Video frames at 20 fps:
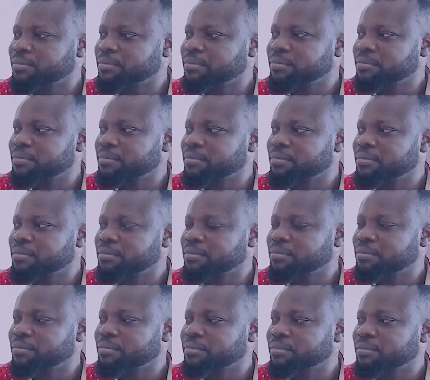
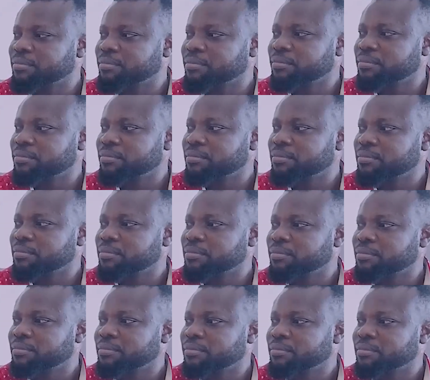
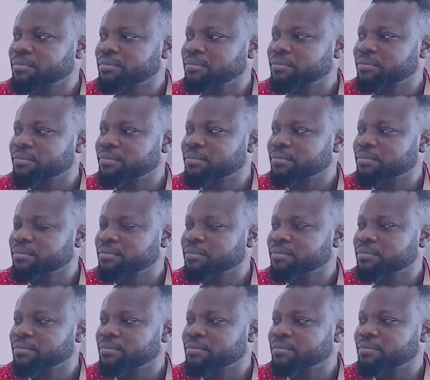
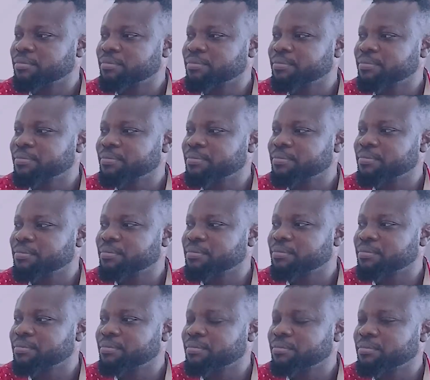
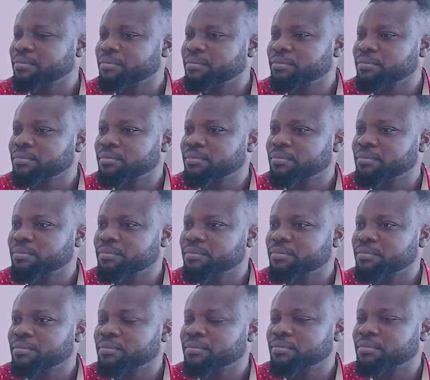
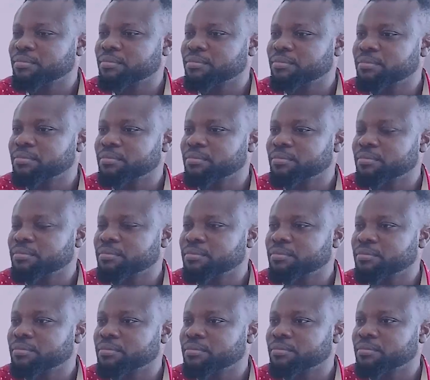
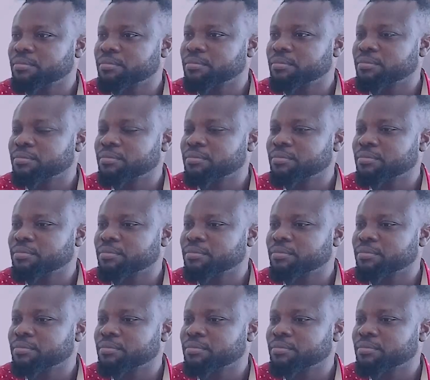(not speaking)